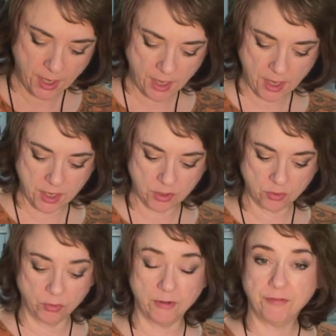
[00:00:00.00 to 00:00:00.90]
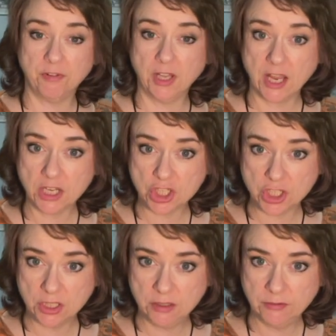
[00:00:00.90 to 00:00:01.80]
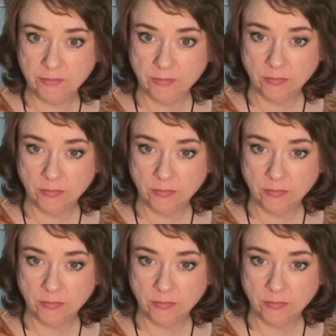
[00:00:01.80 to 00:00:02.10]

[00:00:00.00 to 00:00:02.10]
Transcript: and reflection